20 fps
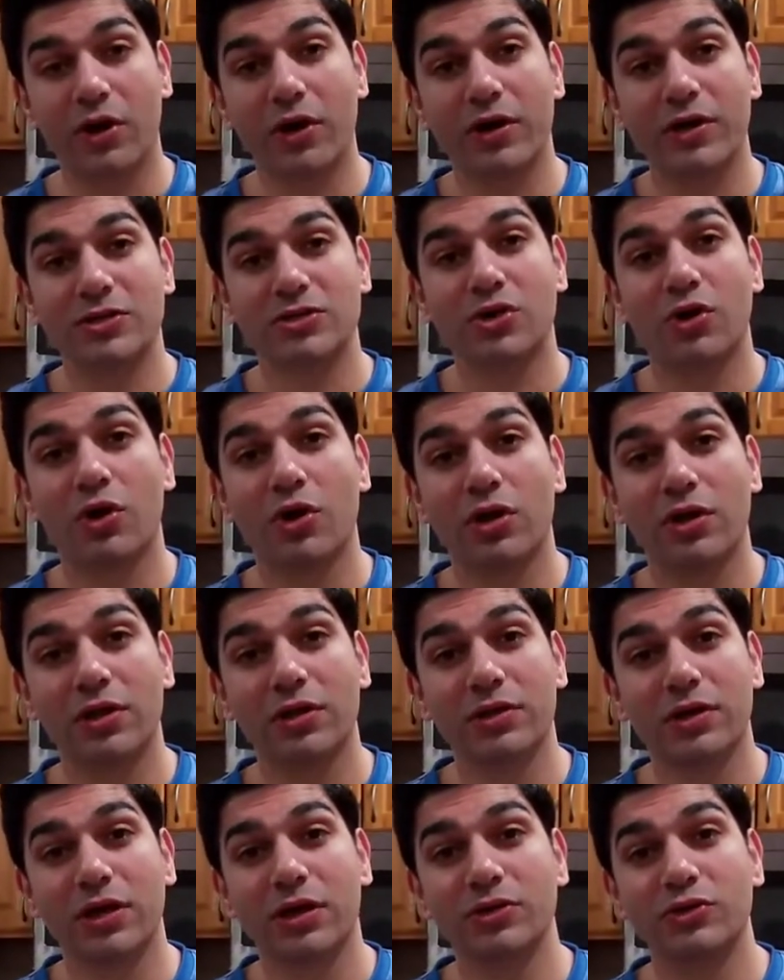artist
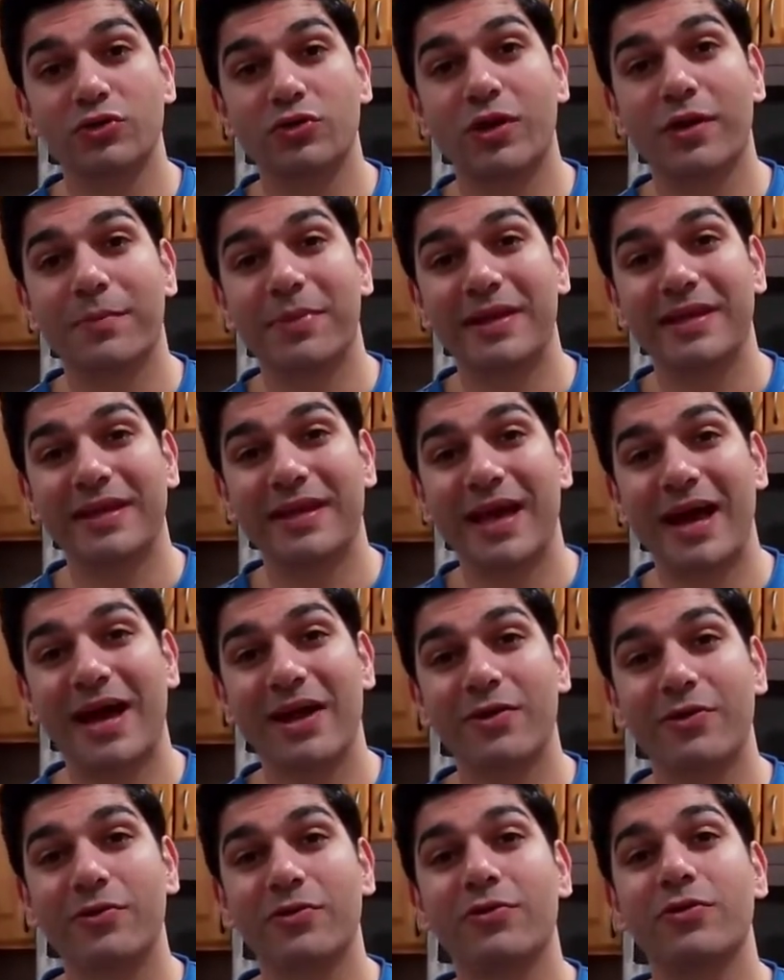called Duda
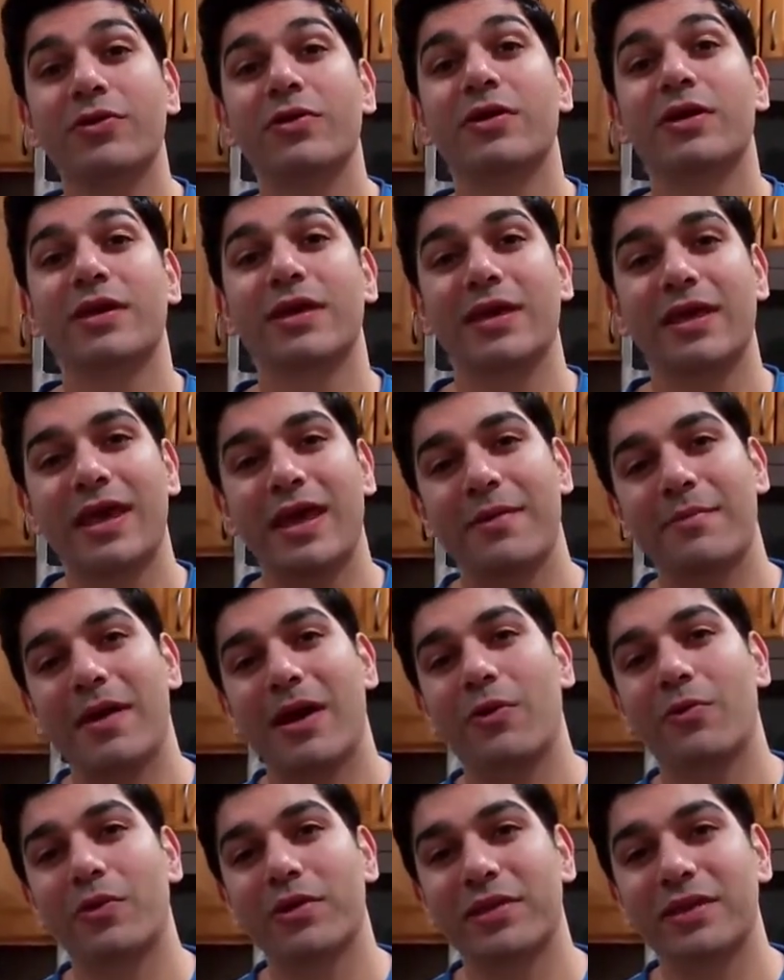Pendiado. He came
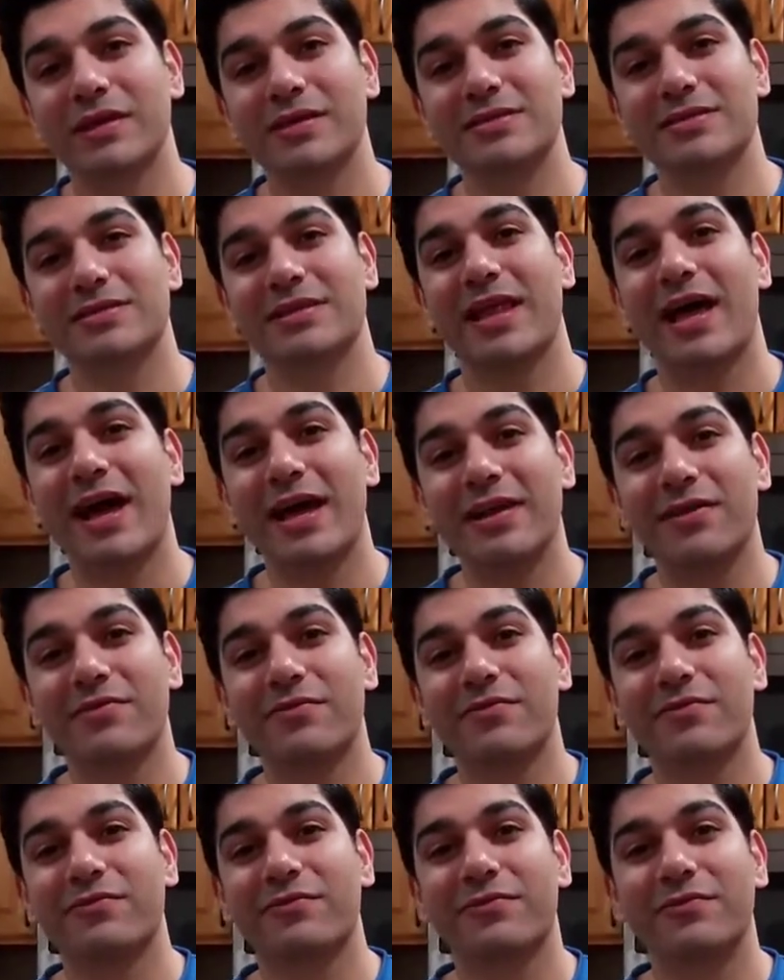out with his line
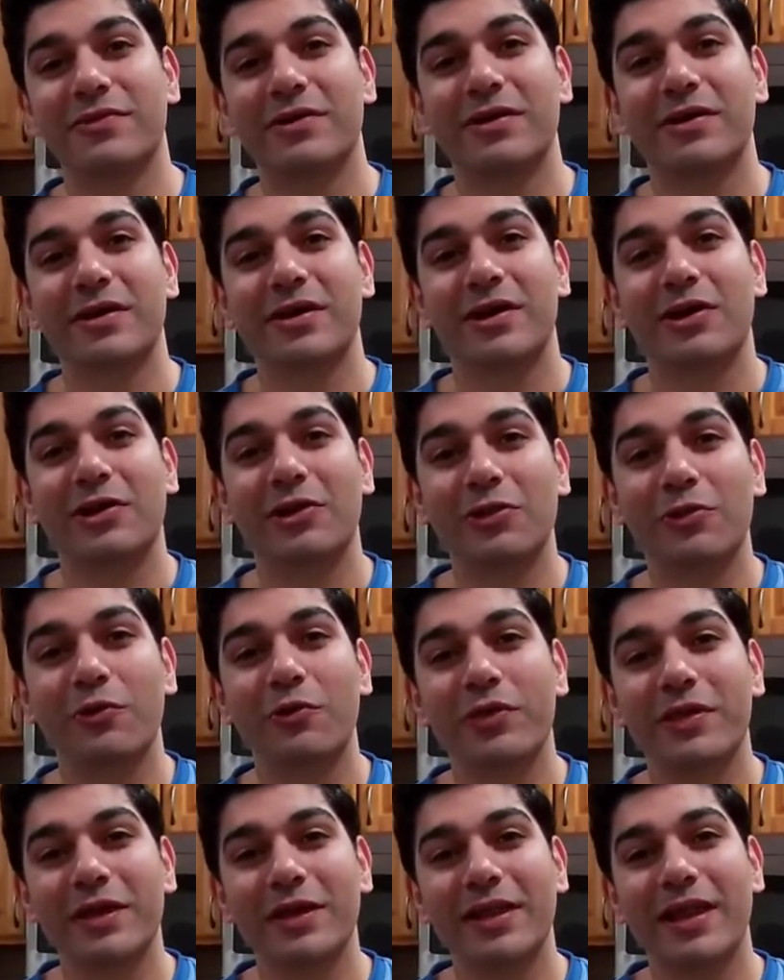of
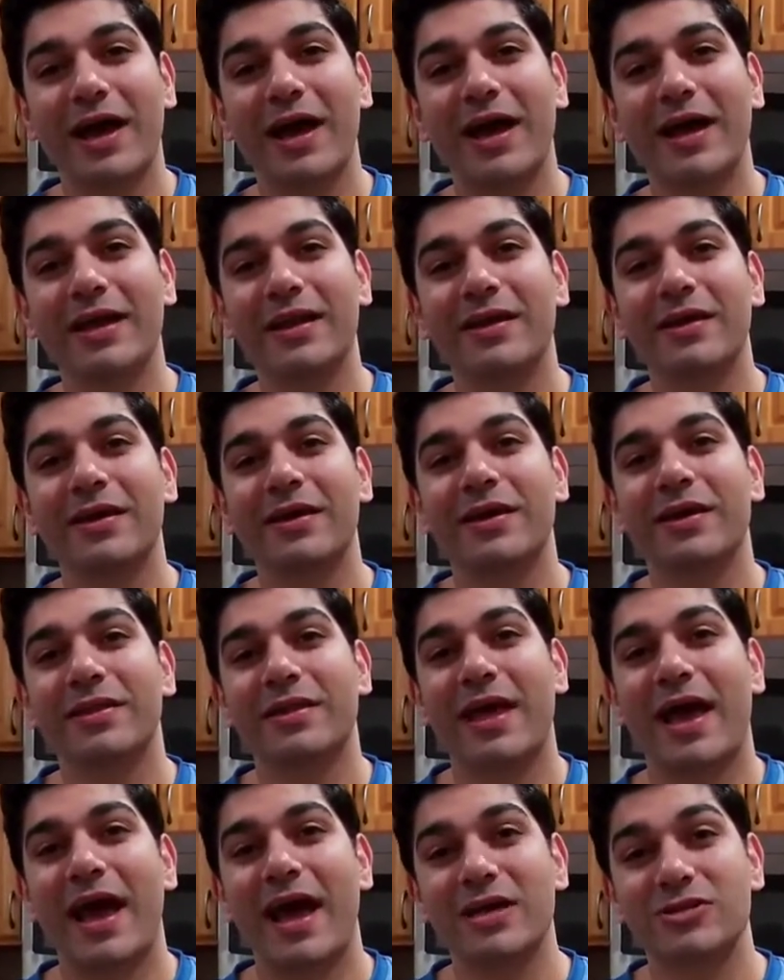clothing line
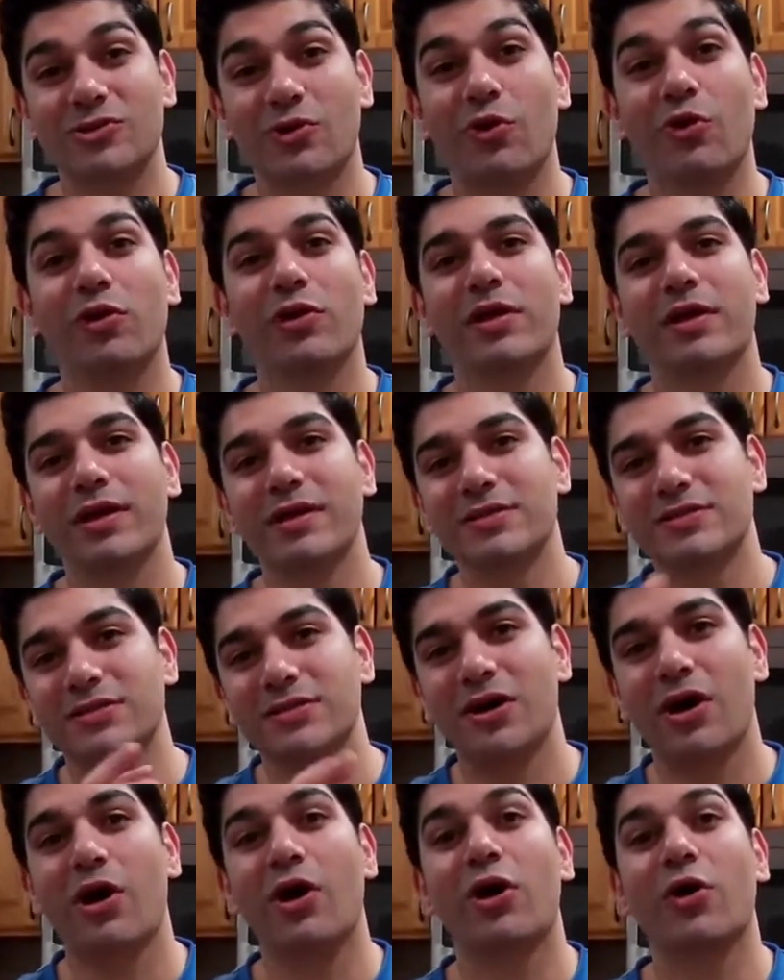that has all his
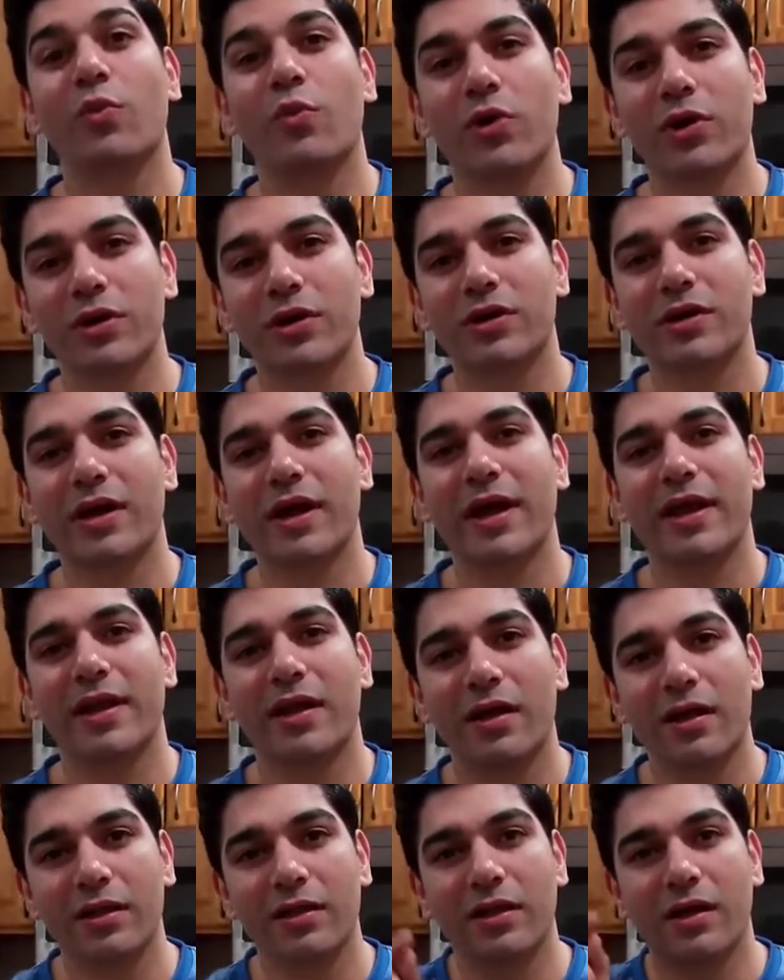artwork, and
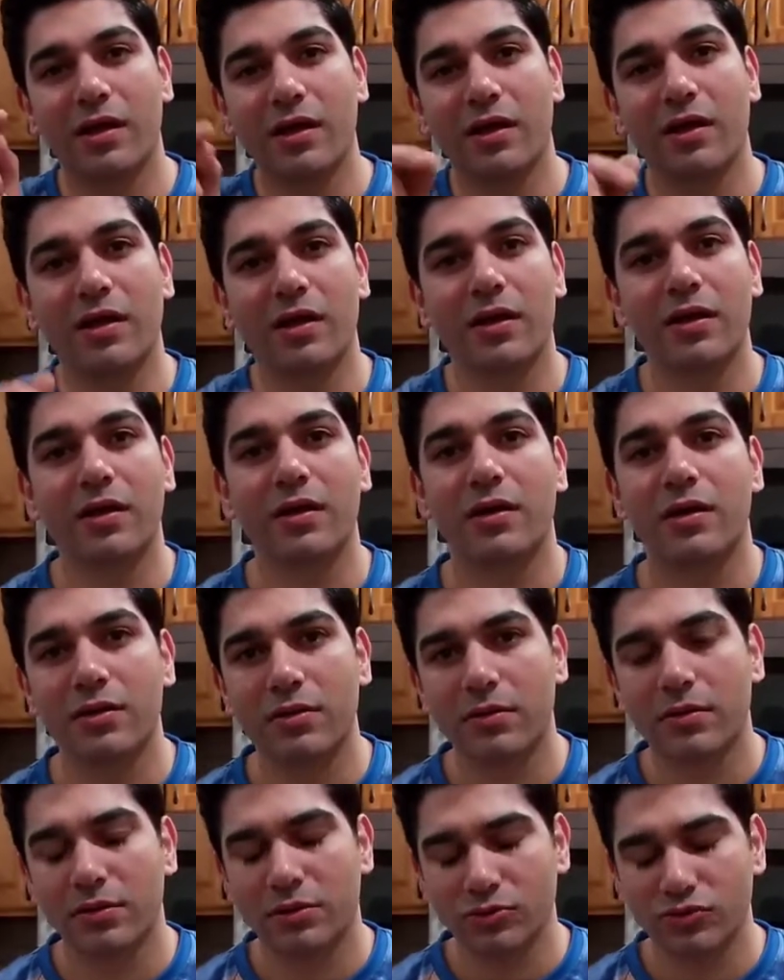I'll
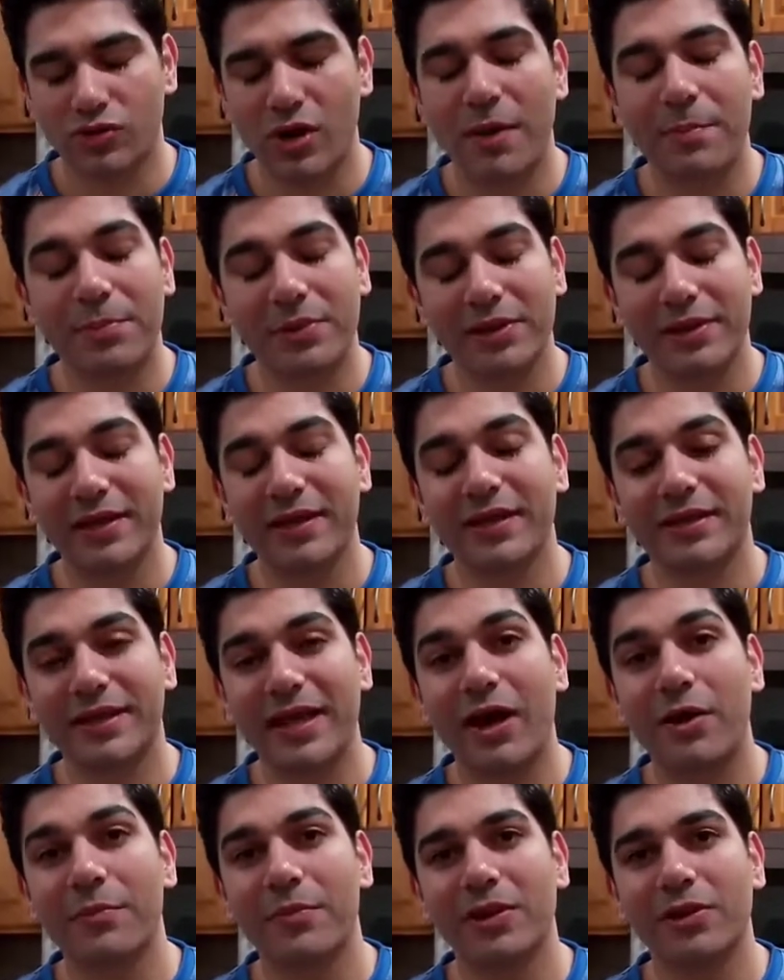drop the link
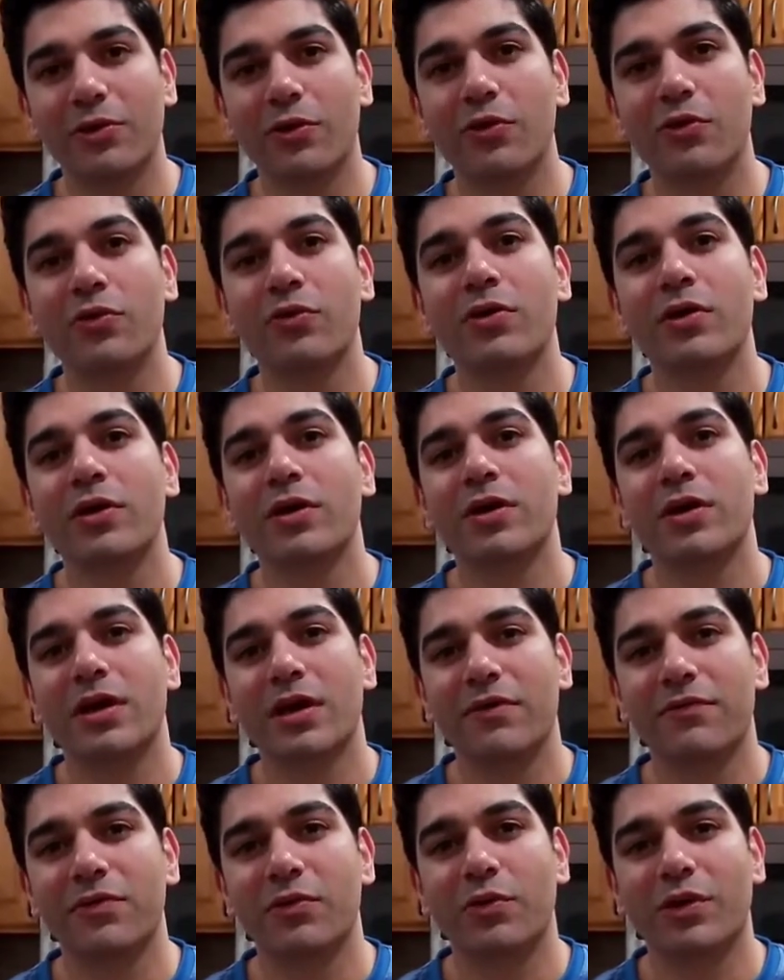down below
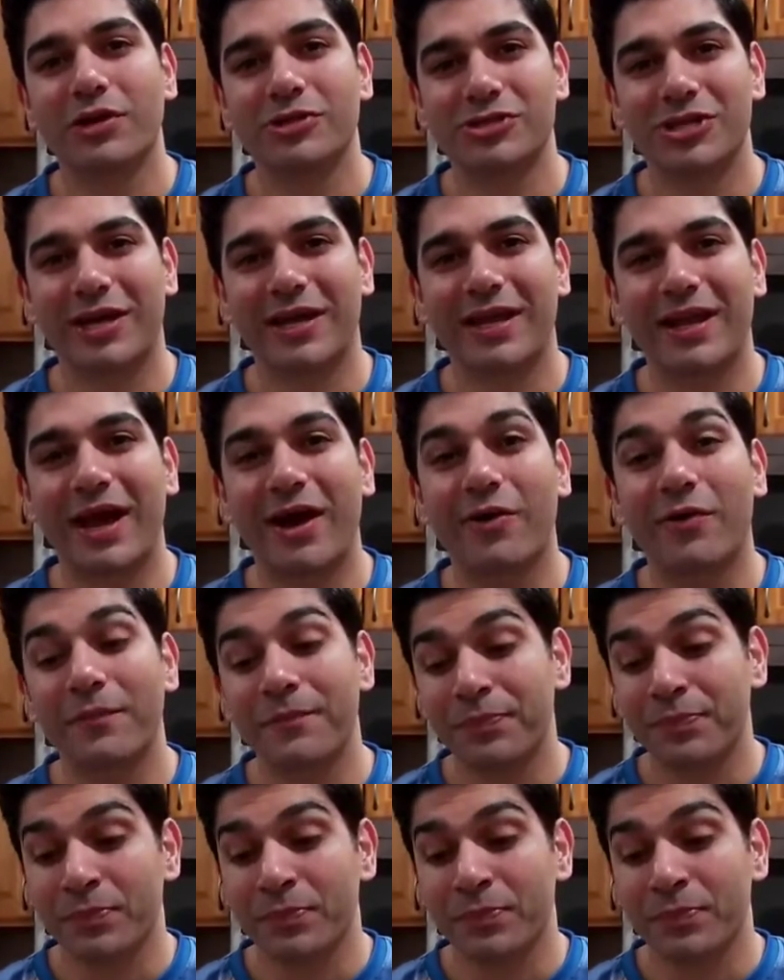if you want to check it out.